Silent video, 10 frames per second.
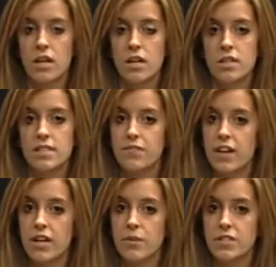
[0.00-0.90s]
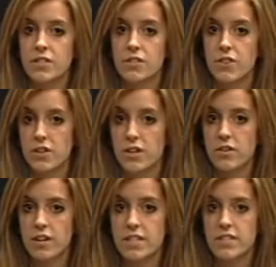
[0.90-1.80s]
Savannah was a
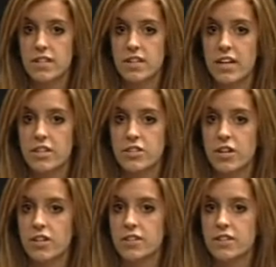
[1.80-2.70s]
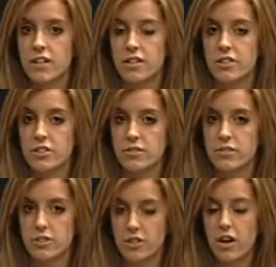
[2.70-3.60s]
third-grade student at
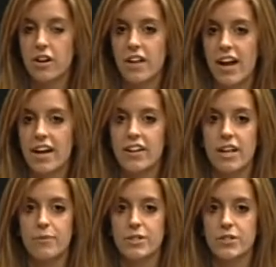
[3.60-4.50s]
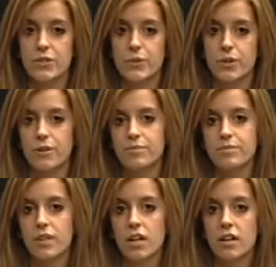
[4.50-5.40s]
Carlisle Elementary School.
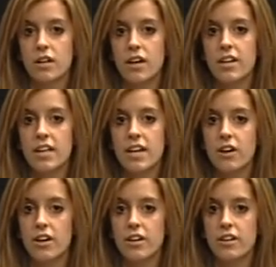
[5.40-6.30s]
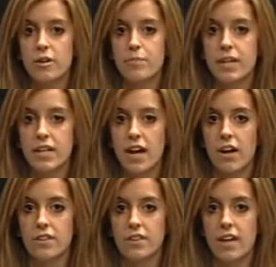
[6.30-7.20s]
Gerard and Hardin are being
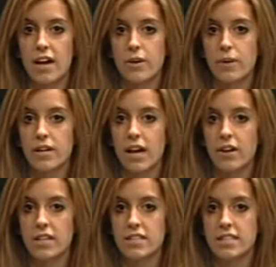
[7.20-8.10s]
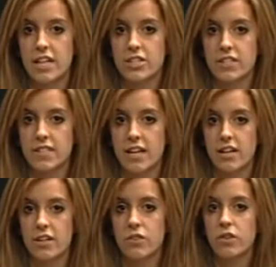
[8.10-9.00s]
held in the Etowah County Detention
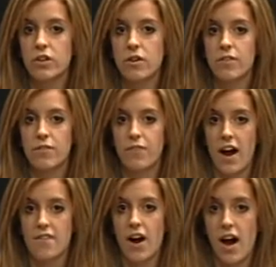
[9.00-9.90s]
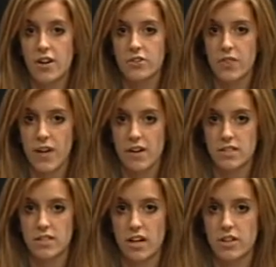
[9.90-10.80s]
Center in lieu of a
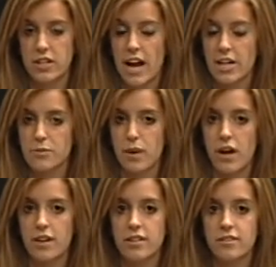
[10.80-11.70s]
$500,000 cash bond.